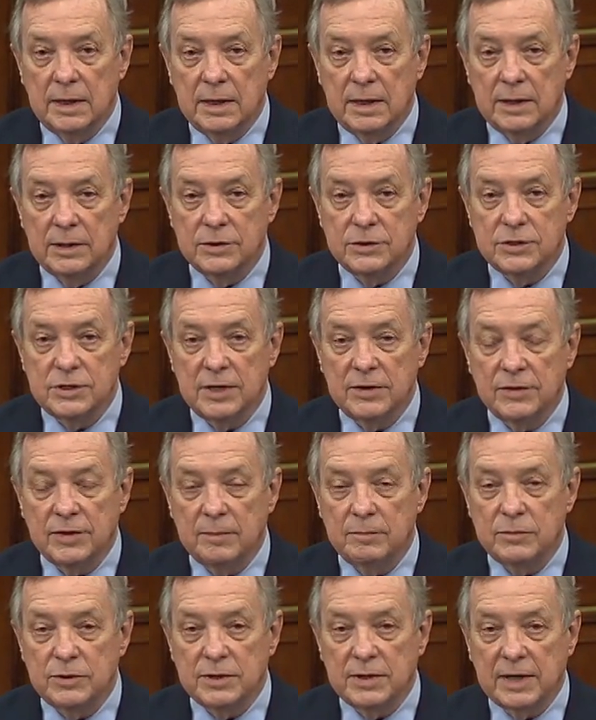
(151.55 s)
and sent
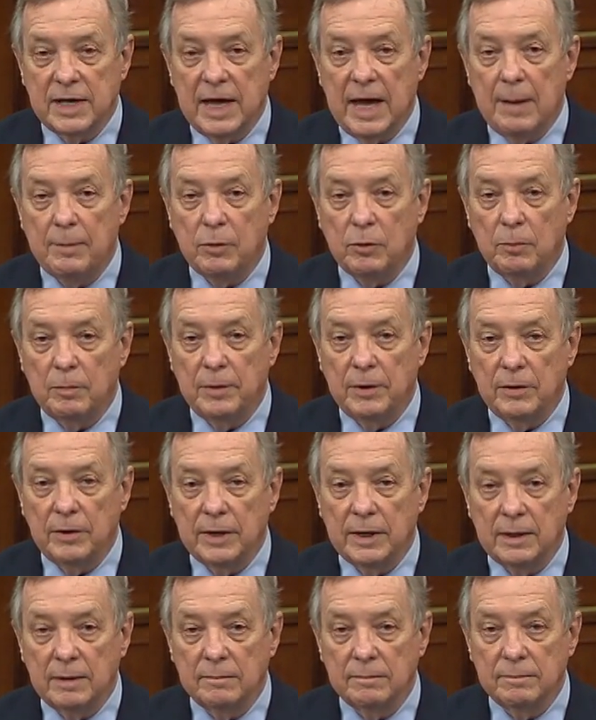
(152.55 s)
them to the Capitol
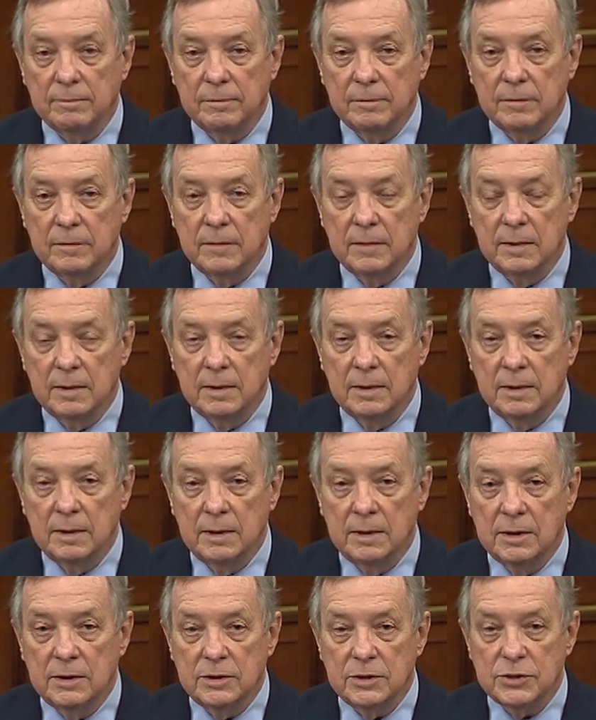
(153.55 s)
building
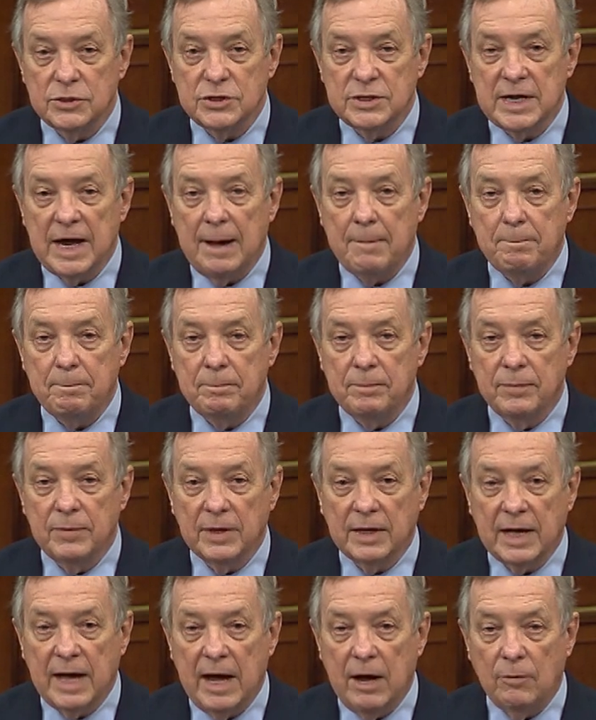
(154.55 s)
to stop the
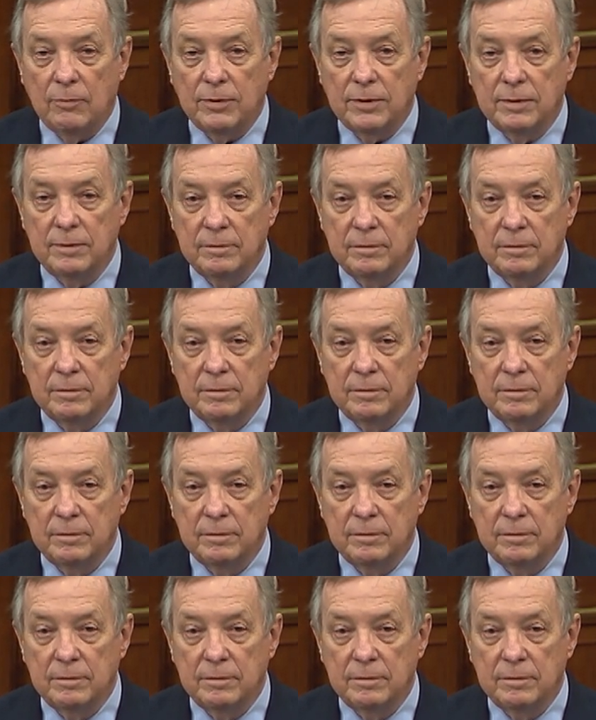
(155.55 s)
count.